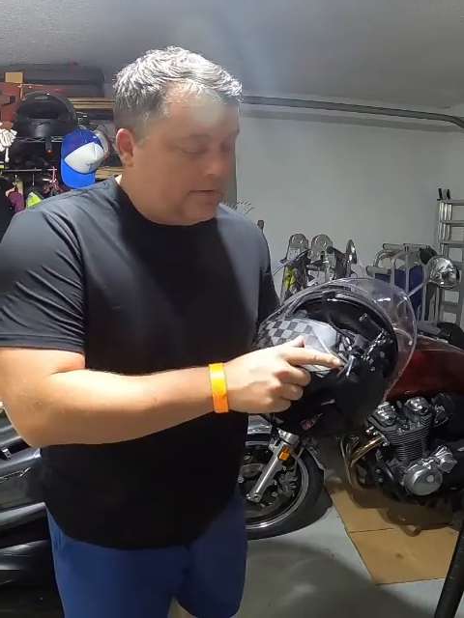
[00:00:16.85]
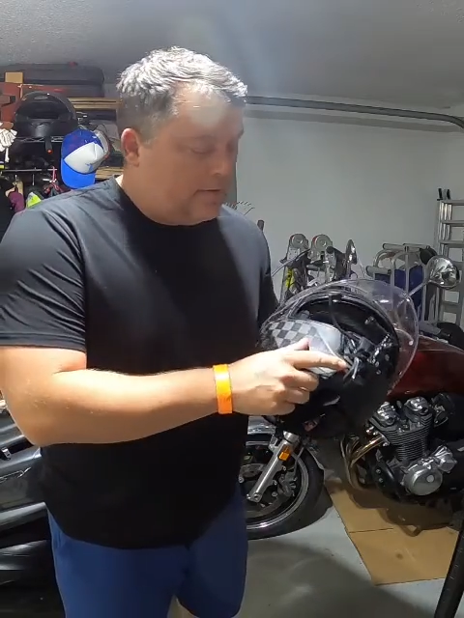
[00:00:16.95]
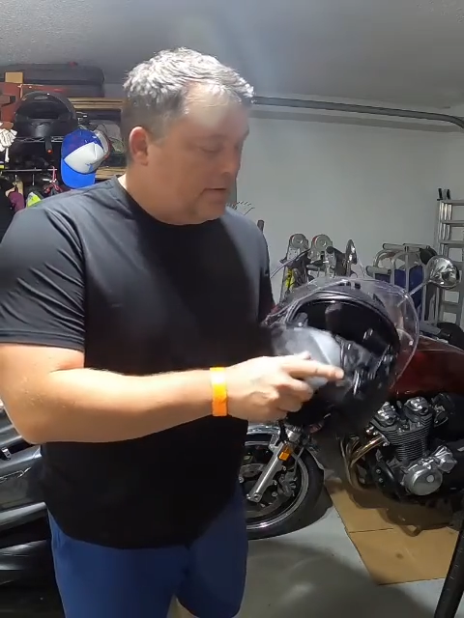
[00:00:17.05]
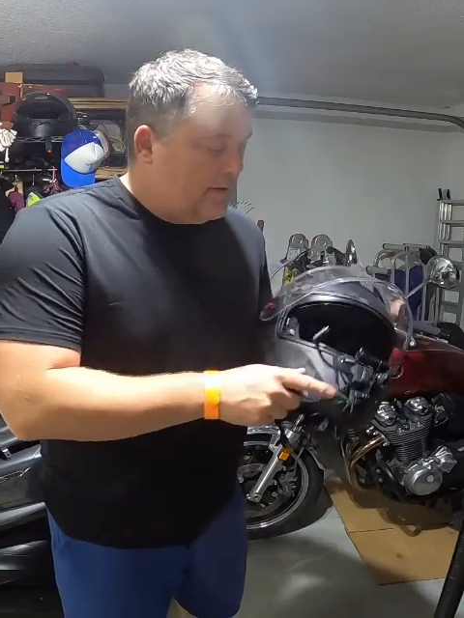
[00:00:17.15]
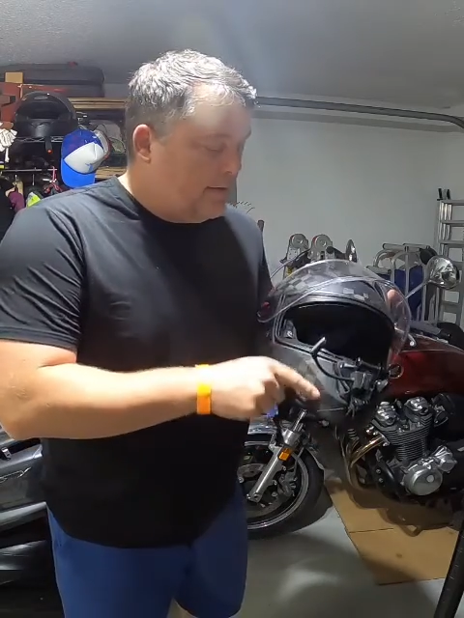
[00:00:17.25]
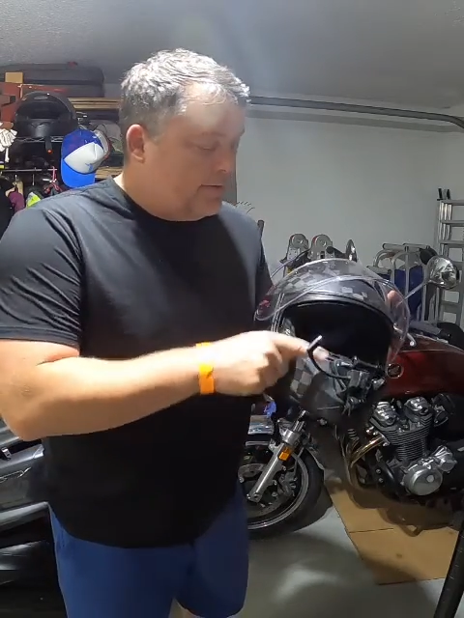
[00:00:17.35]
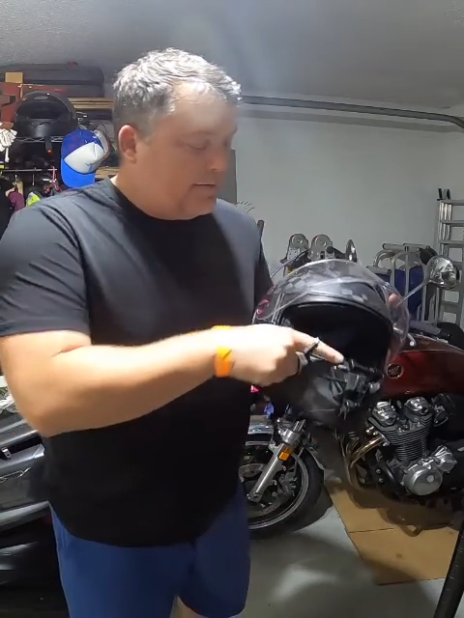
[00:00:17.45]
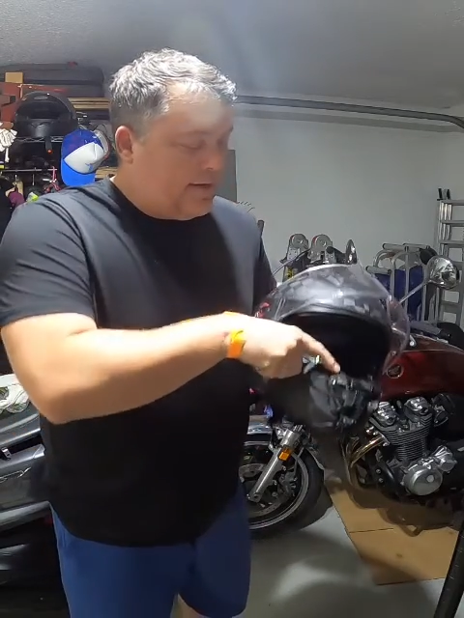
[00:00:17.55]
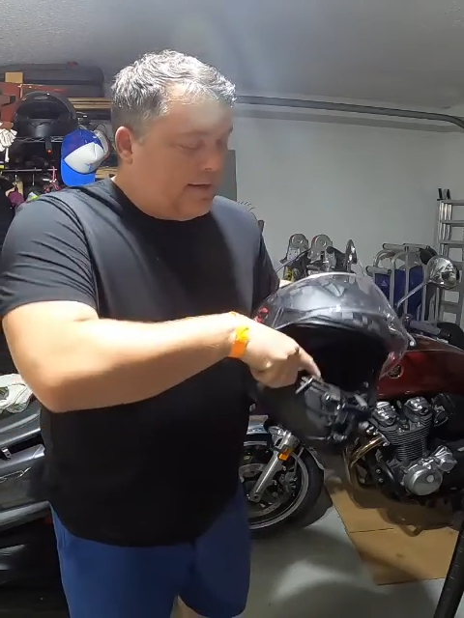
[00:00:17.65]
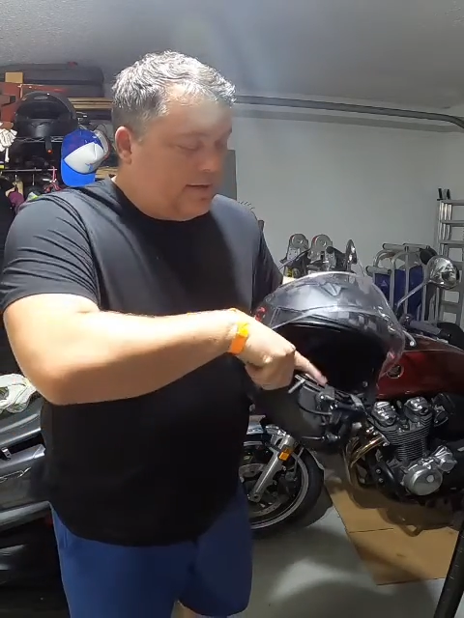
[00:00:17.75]
It
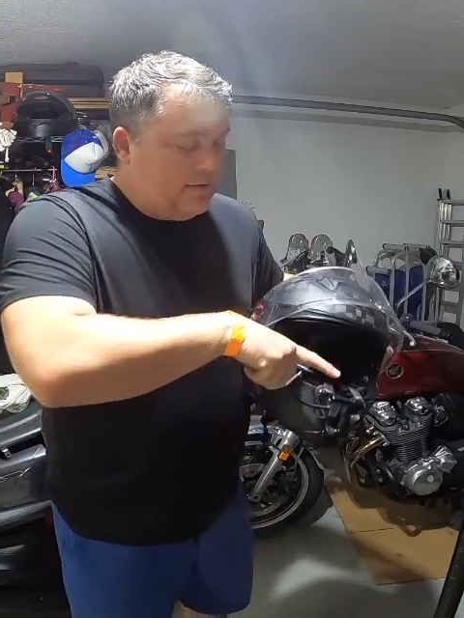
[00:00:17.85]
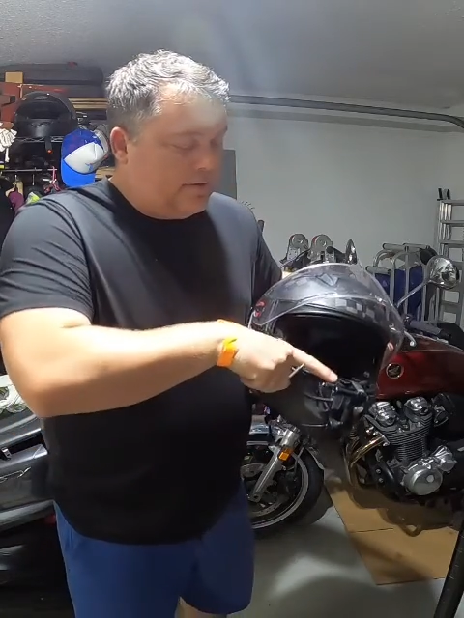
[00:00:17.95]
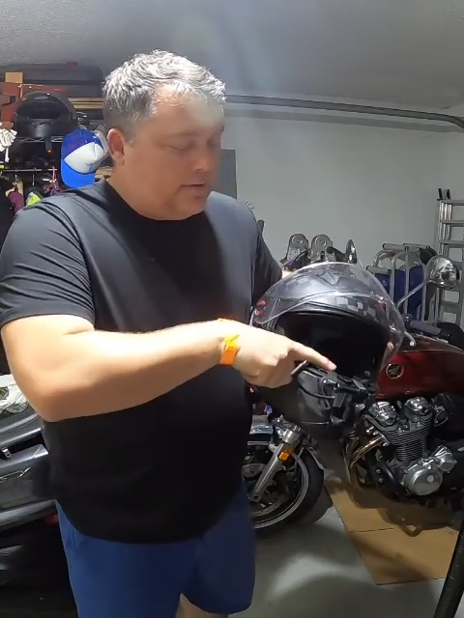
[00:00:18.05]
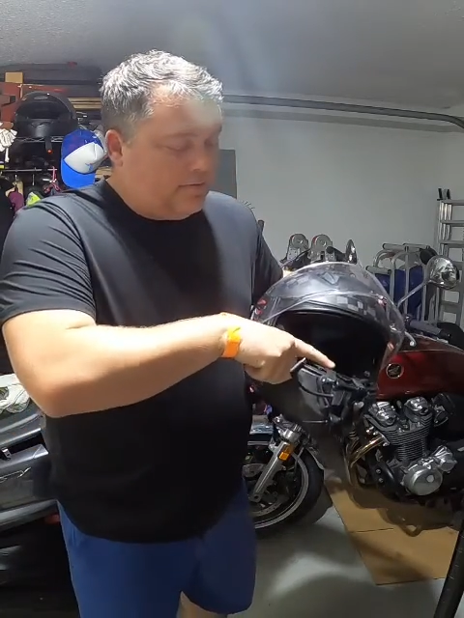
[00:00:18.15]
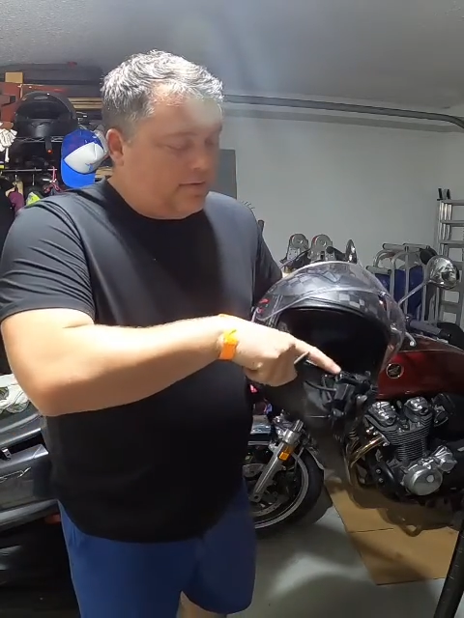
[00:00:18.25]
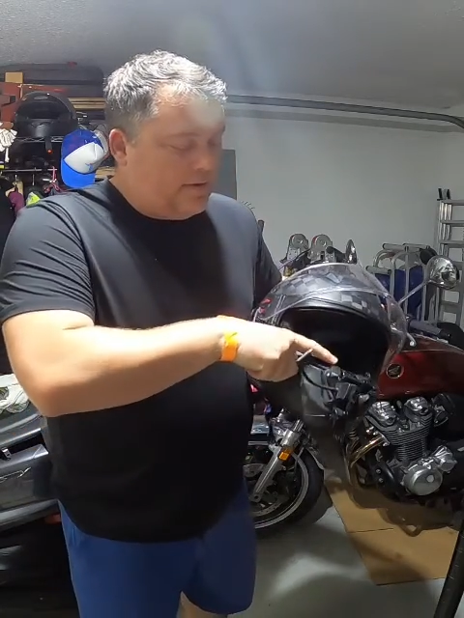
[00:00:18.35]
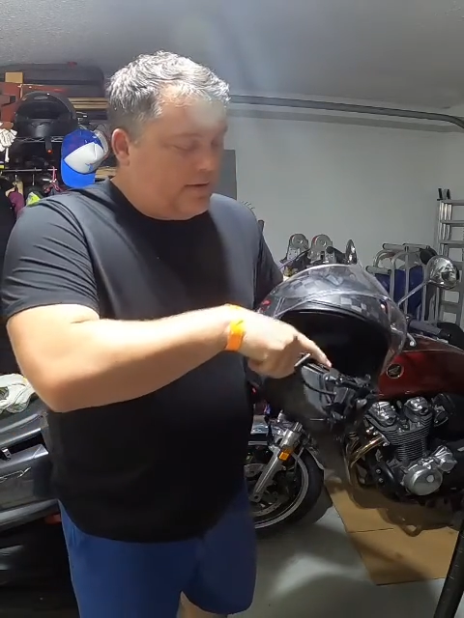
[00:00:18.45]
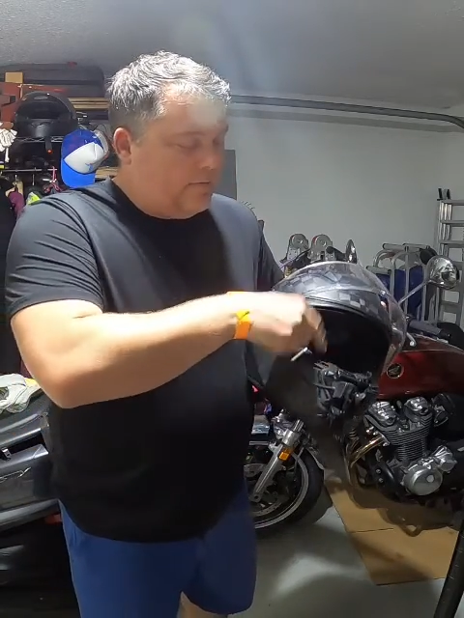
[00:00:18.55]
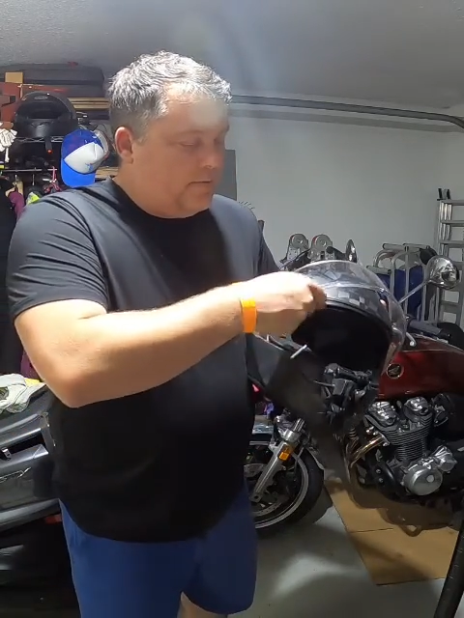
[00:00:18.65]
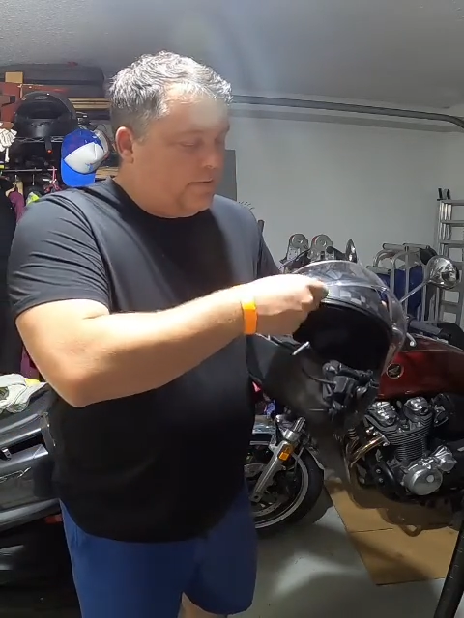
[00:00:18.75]
just kind of goes over the
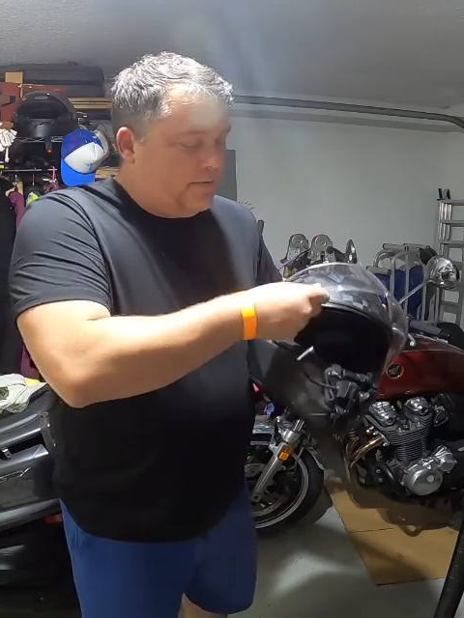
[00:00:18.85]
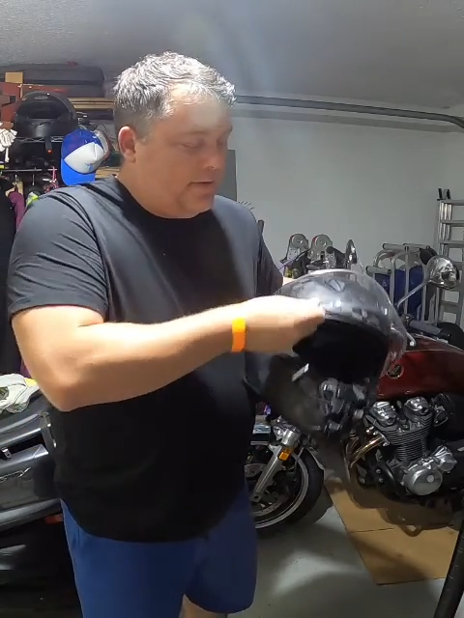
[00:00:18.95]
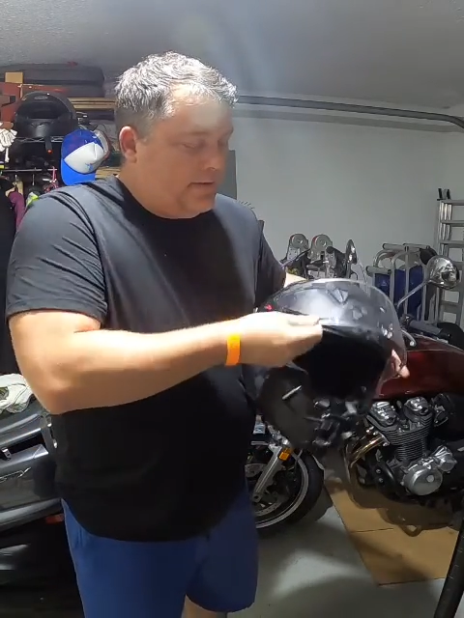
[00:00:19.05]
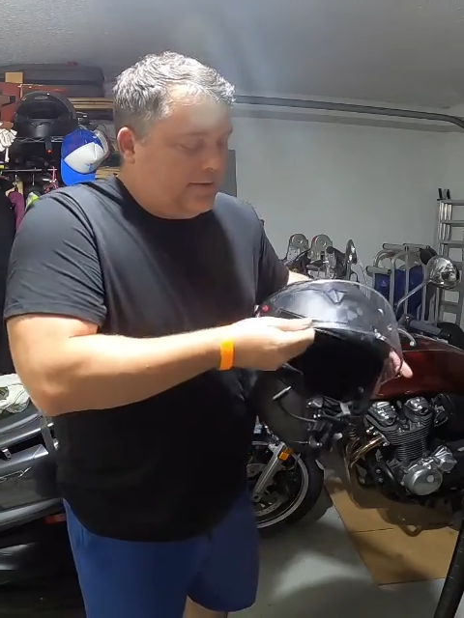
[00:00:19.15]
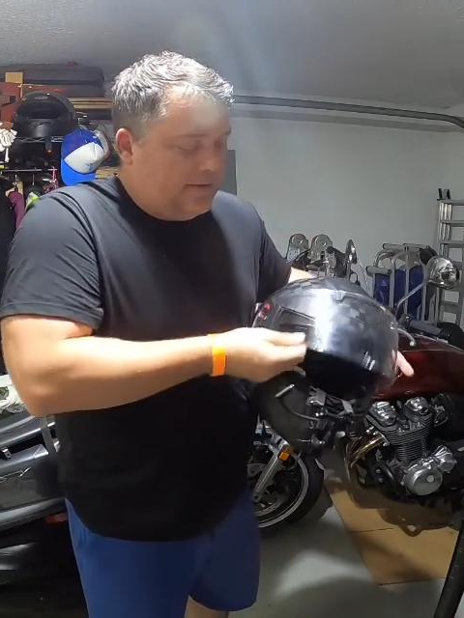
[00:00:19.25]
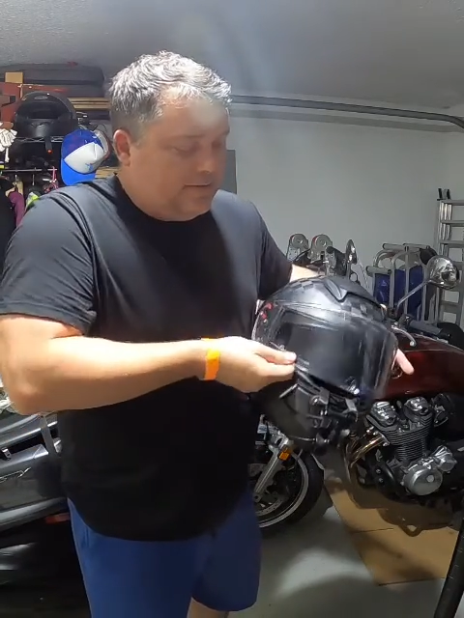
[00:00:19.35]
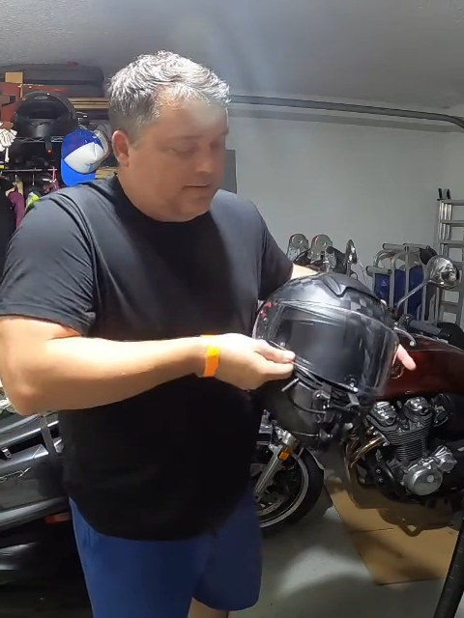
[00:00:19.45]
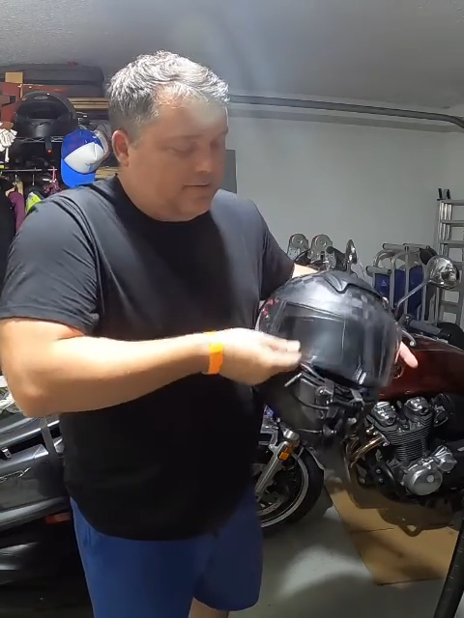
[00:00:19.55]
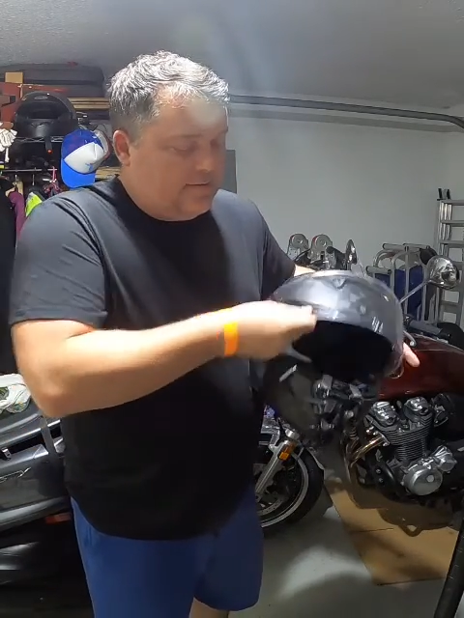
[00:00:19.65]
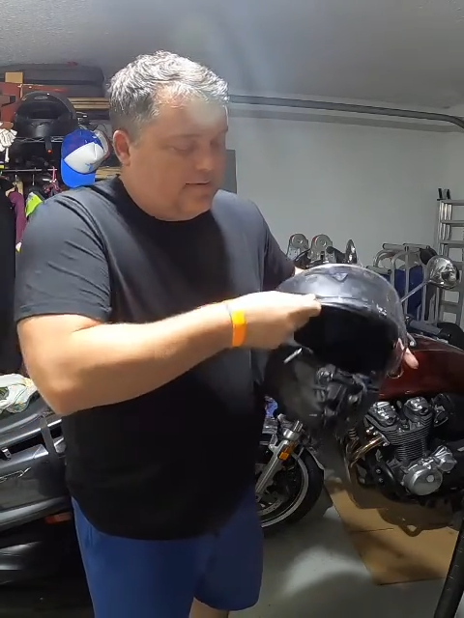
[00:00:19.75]
helmet between the
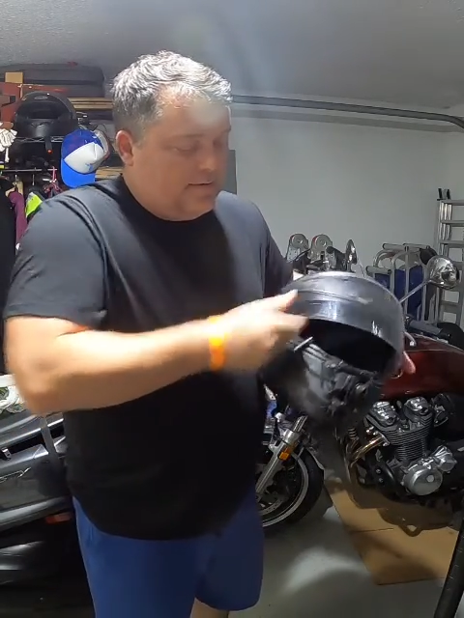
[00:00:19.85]
shield